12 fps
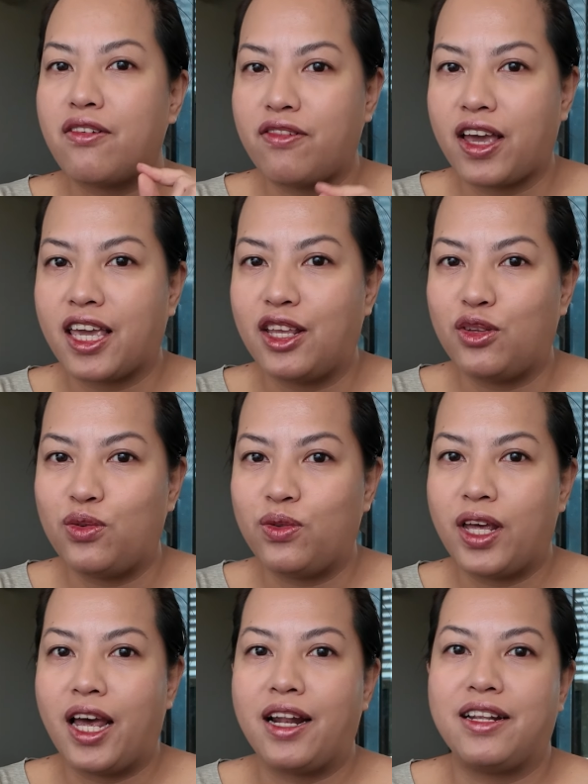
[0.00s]
if I can
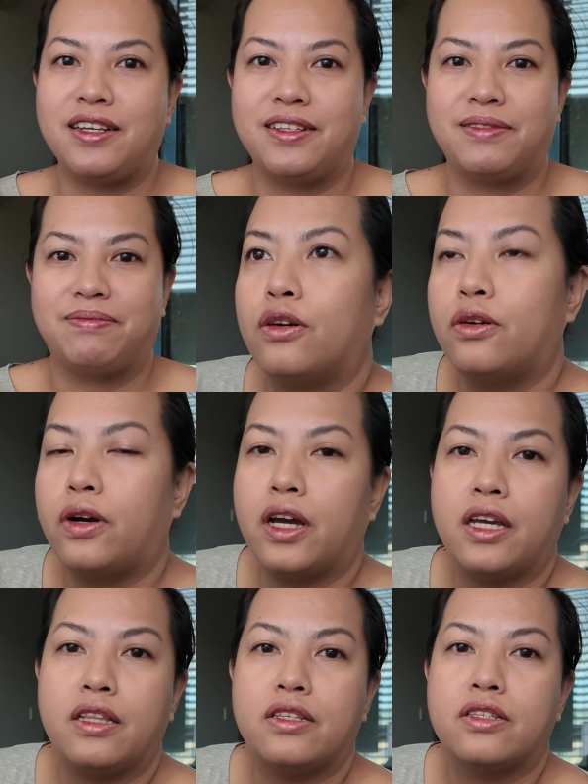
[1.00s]
do that.
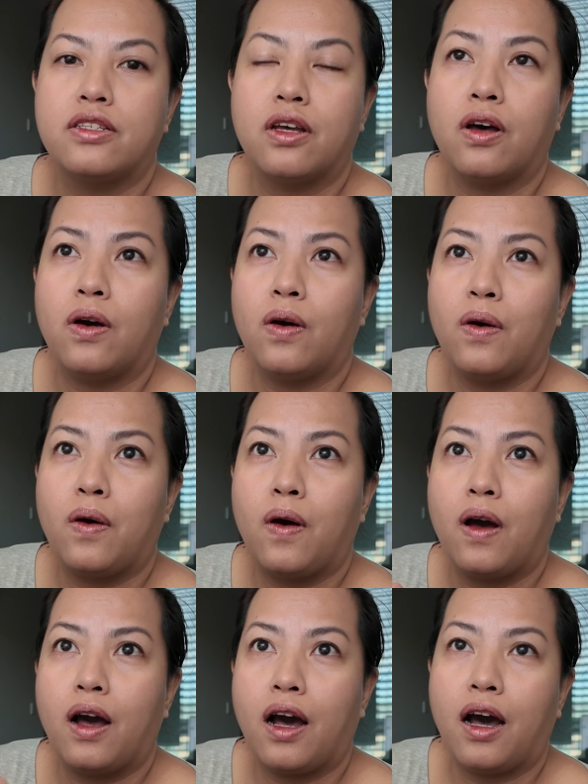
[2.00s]
Right,
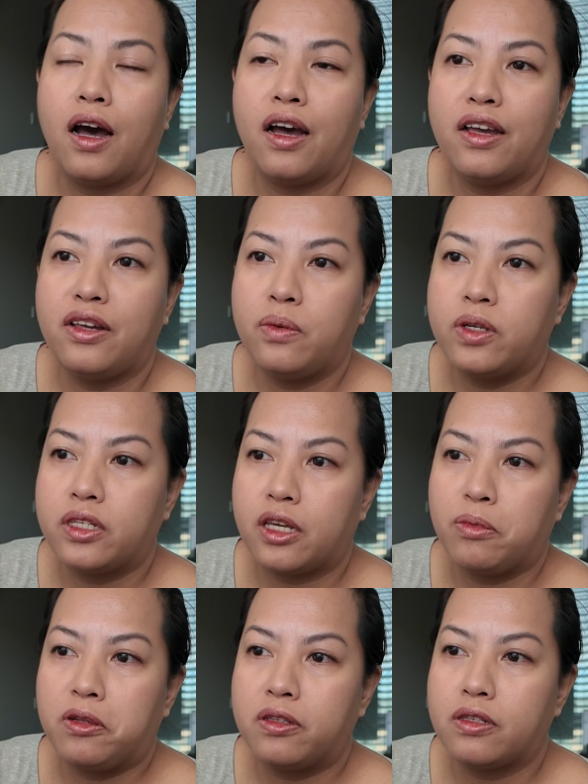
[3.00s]
so I was
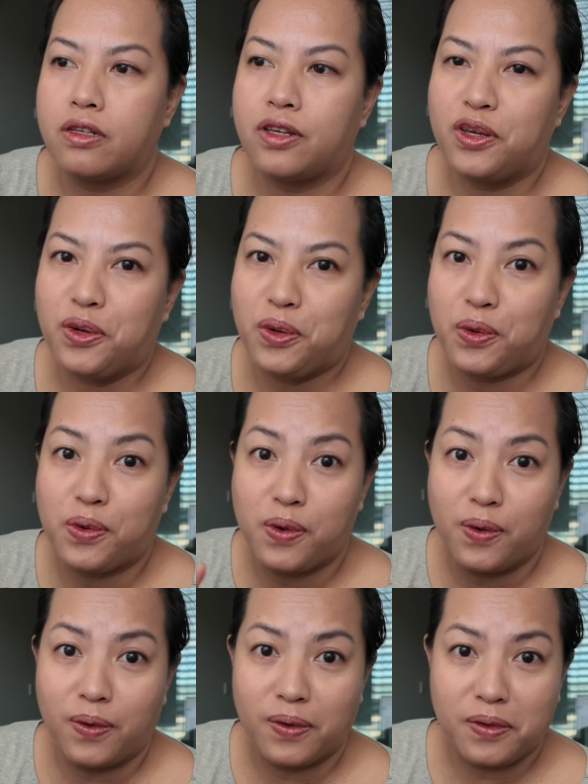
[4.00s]
able to
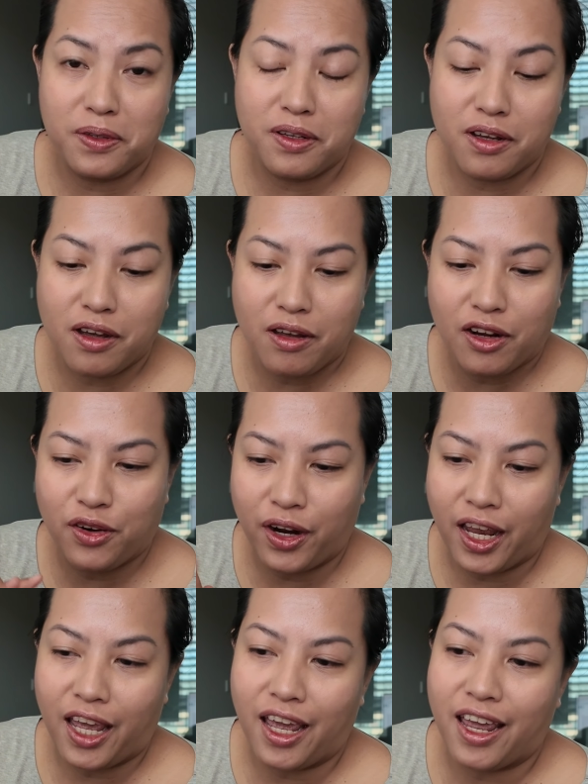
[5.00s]

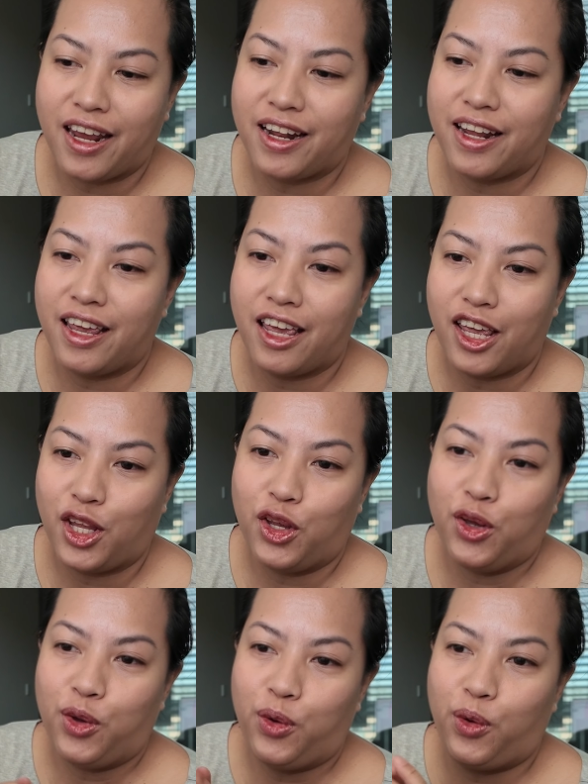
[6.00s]
create a
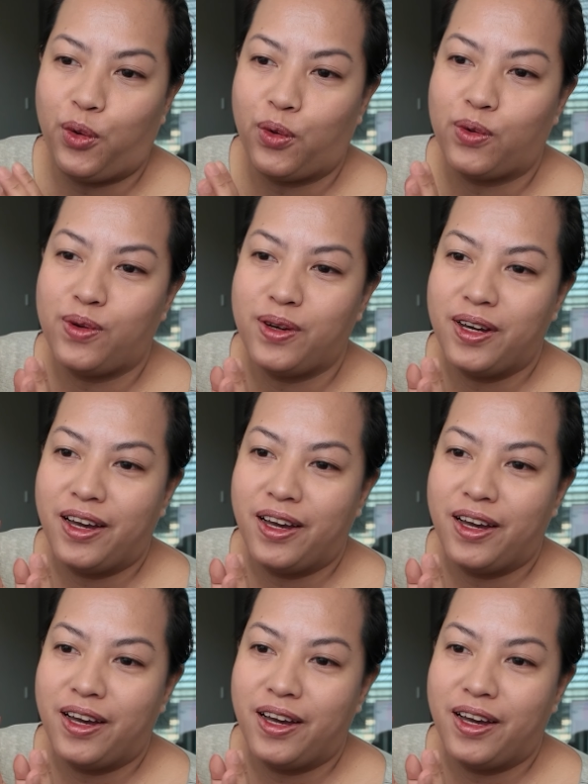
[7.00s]
new